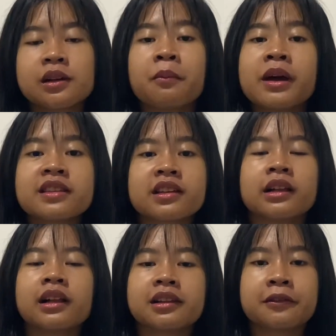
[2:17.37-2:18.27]
a mental
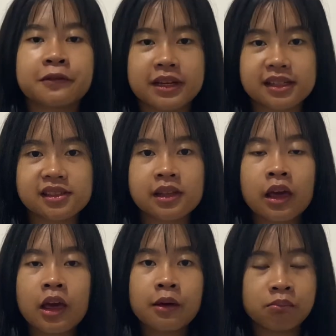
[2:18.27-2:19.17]
health effects
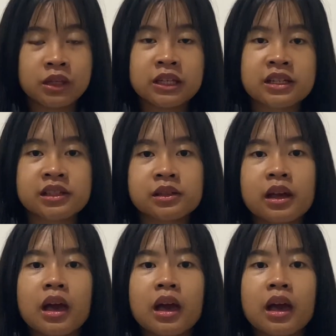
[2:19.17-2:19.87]
because